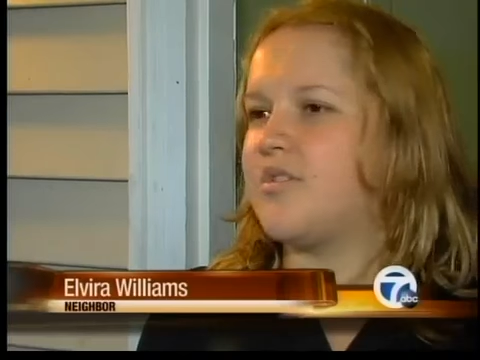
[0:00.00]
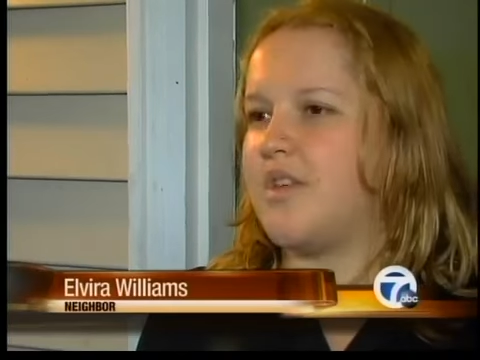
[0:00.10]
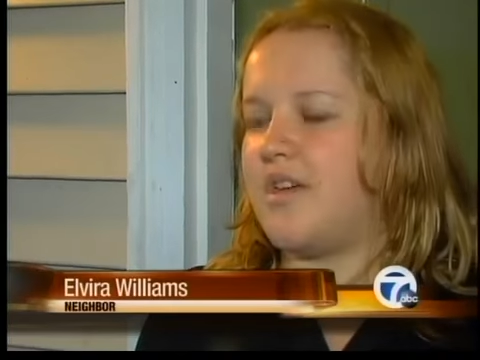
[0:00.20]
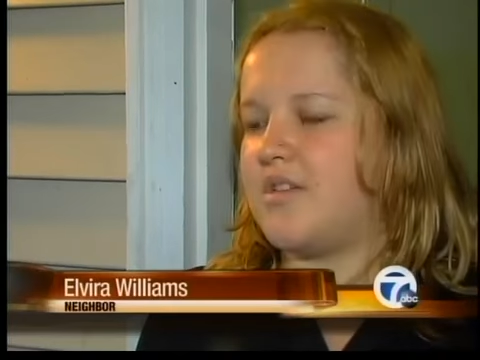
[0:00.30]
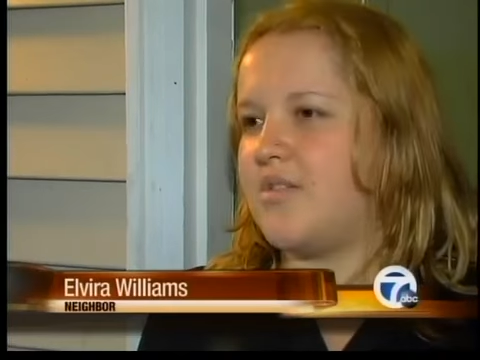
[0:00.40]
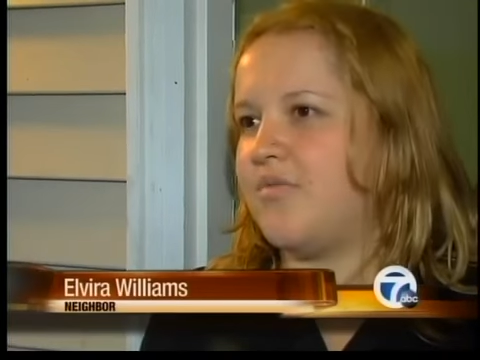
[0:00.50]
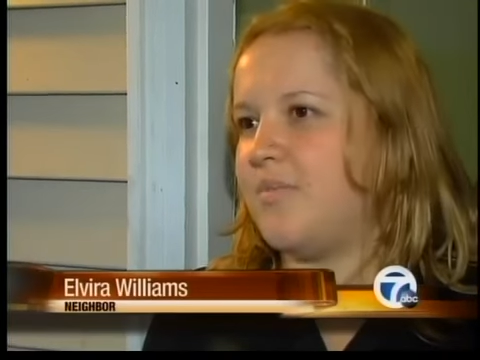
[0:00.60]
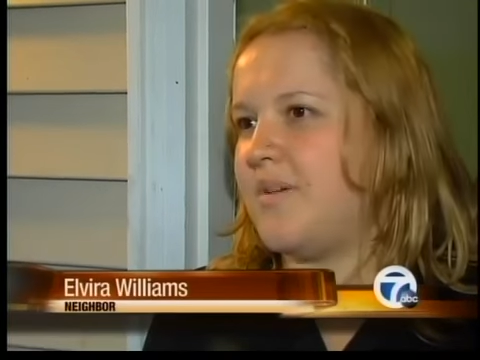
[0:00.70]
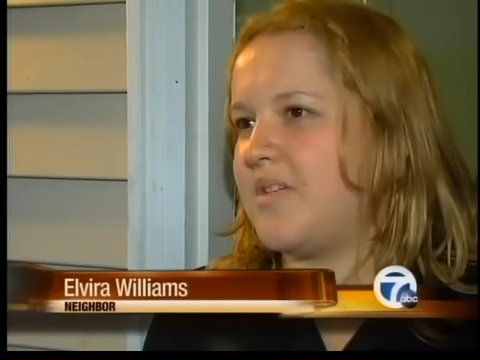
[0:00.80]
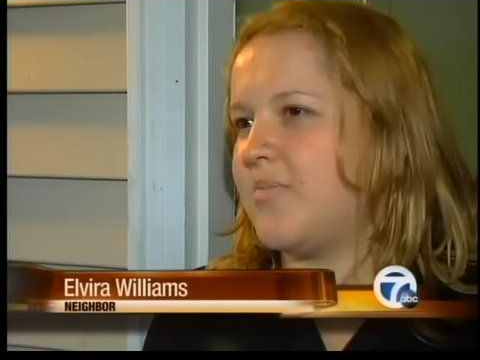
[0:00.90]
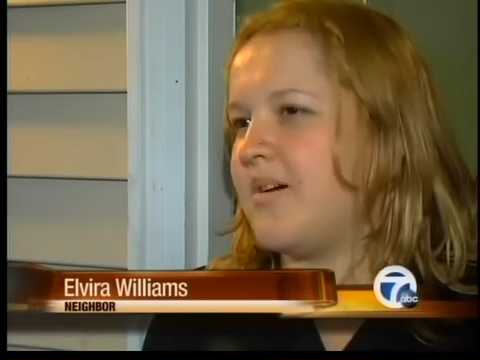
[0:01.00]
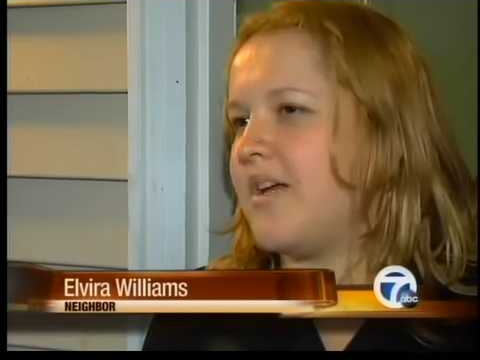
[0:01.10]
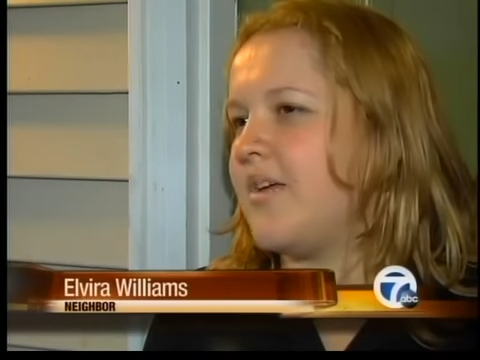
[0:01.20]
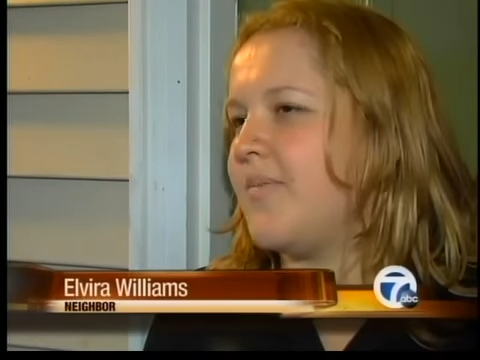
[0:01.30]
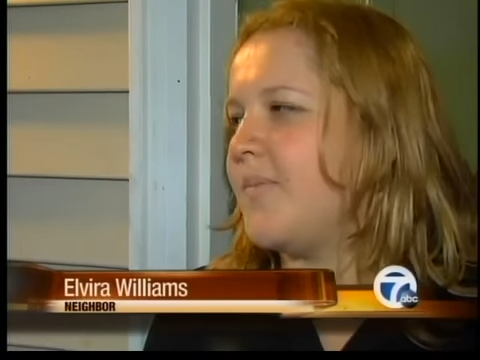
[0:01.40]
saw the SUV pass
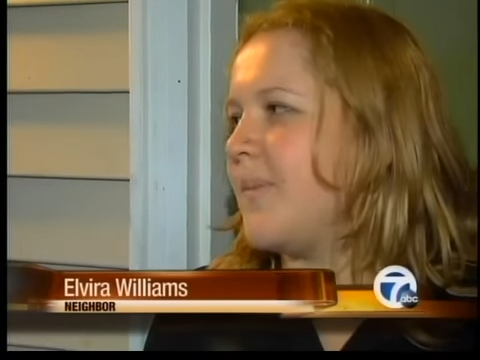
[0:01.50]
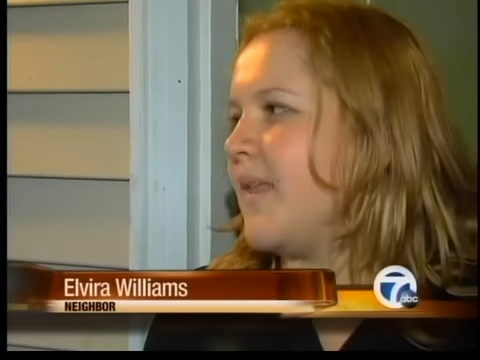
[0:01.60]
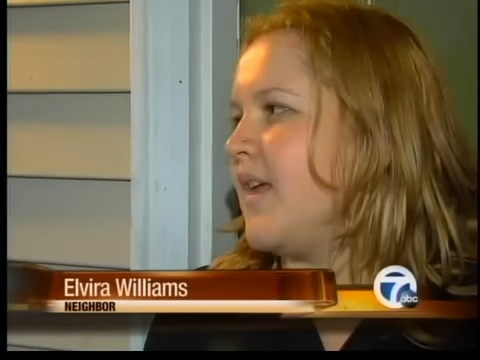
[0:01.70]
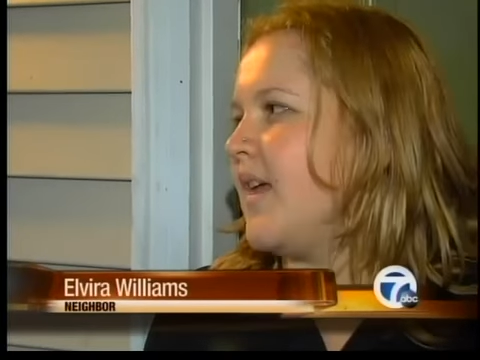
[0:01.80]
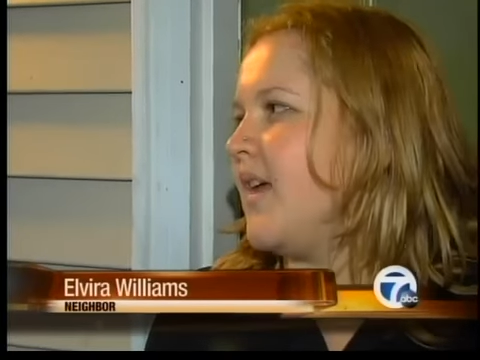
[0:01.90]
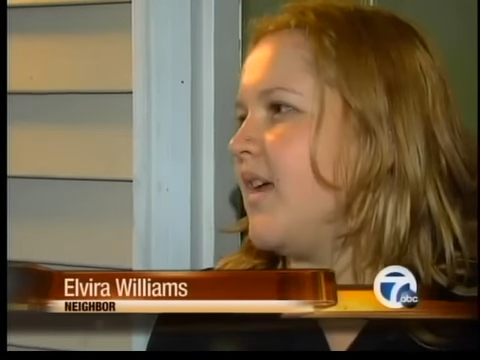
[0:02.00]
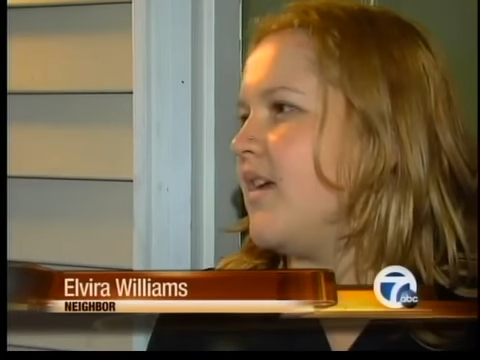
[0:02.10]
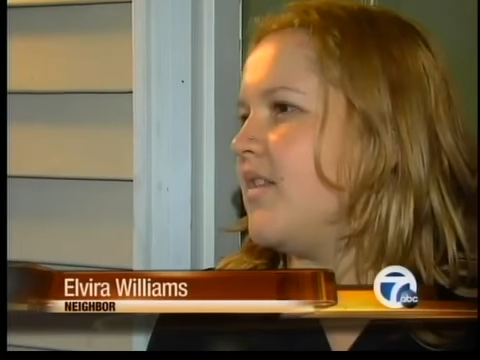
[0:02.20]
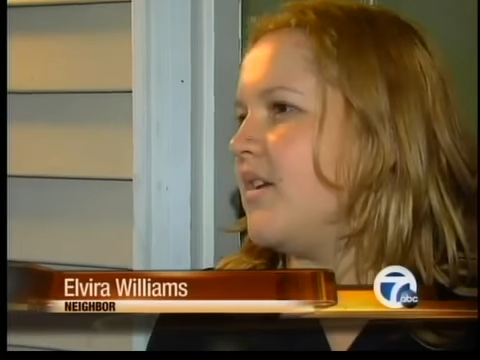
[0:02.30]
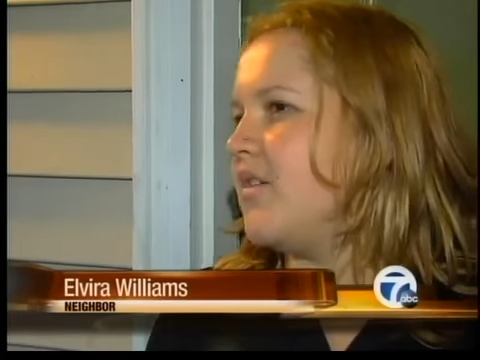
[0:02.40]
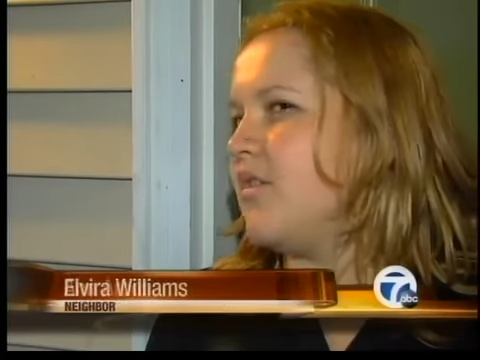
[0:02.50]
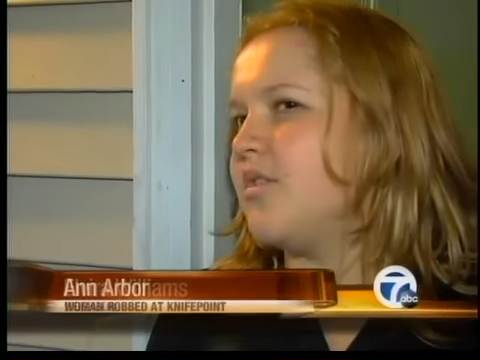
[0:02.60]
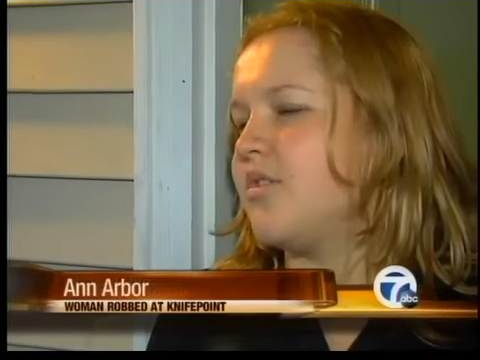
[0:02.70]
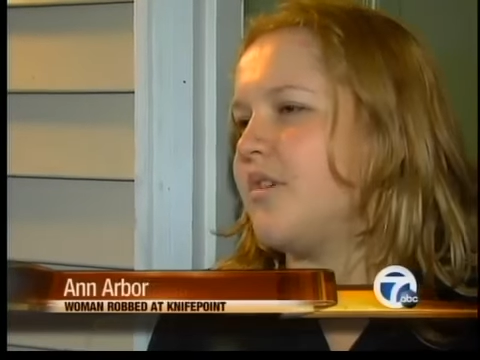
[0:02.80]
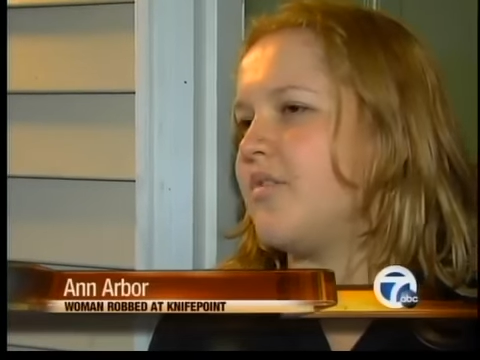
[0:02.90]
by. And they
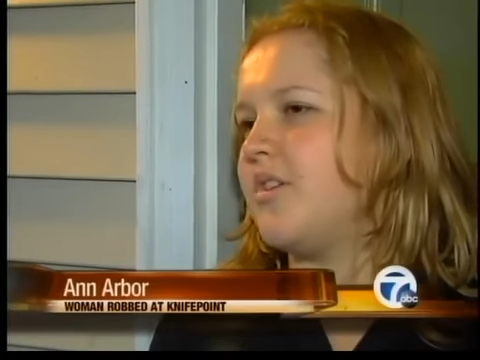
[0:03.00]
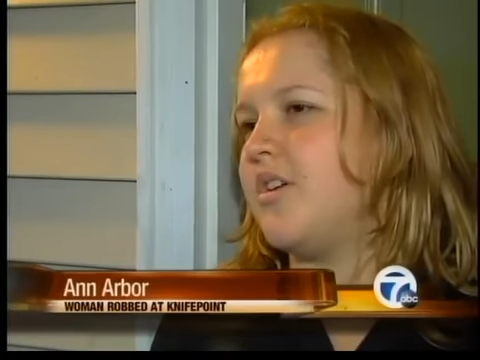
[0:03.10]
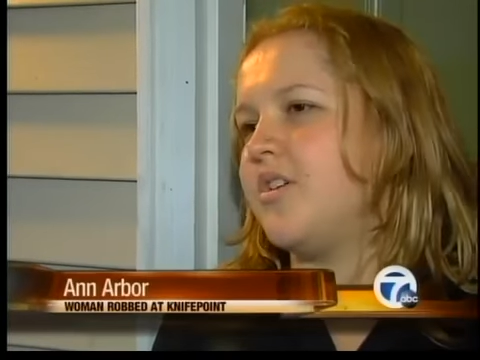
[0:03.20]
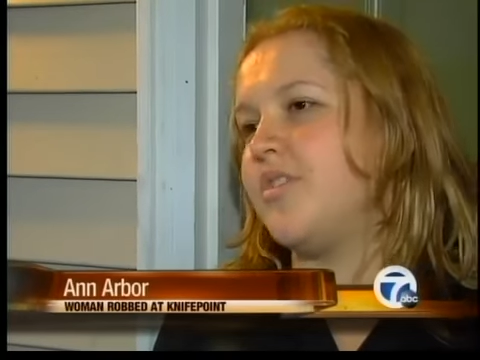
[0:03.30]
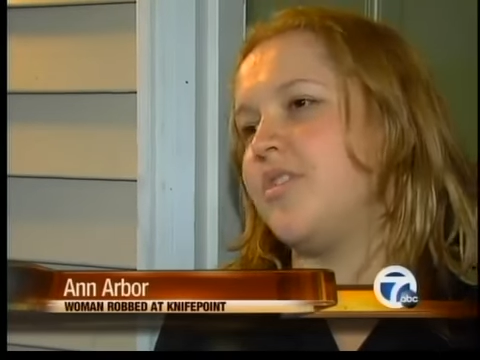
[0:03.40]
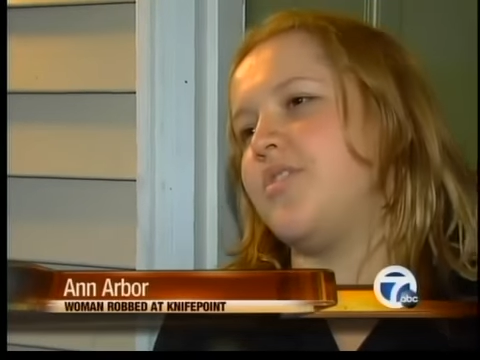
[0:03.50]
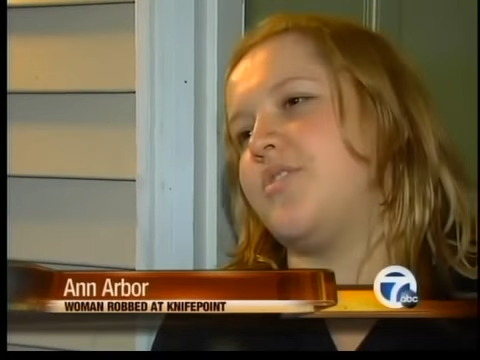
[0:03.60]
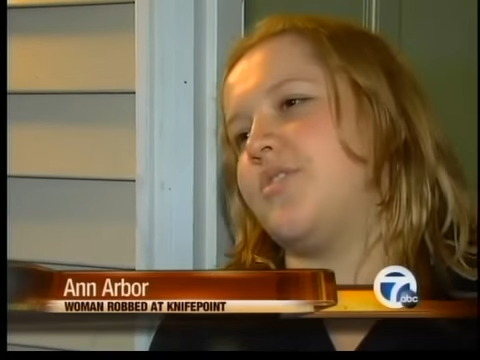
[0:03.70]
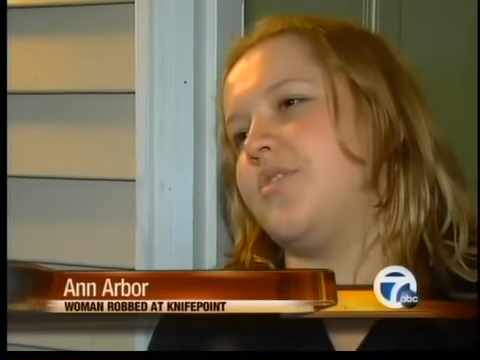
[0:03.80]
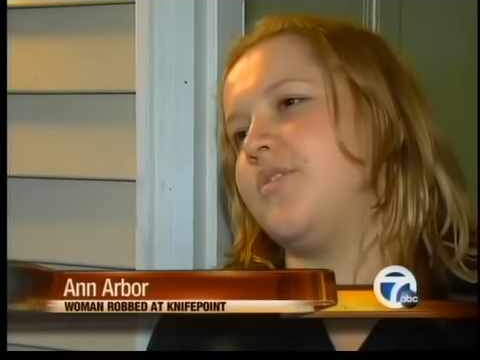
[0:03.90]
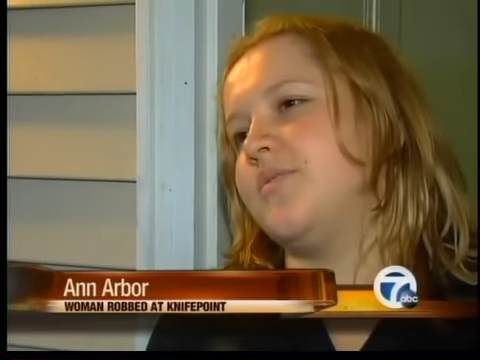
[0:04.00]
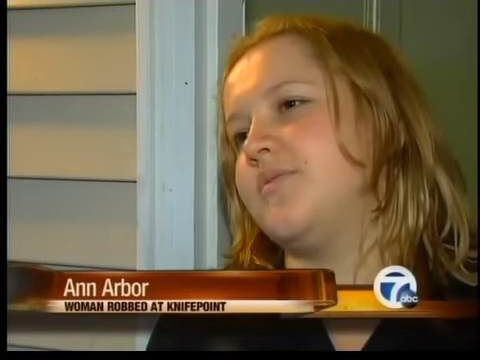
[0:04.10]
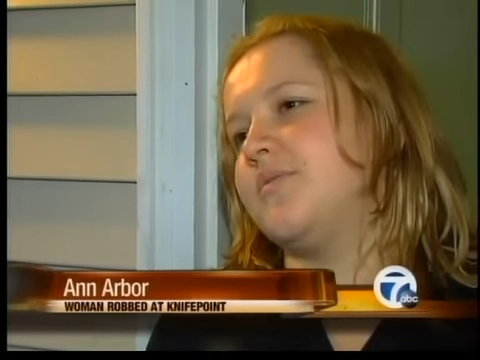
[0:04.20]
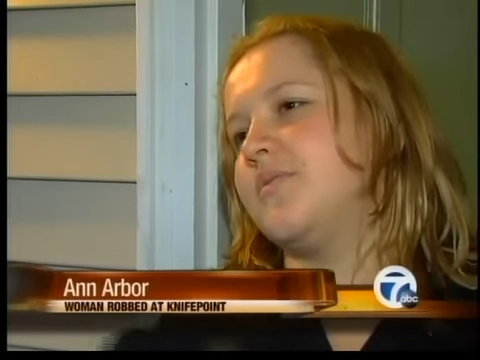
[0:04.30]
looked around here, they turned,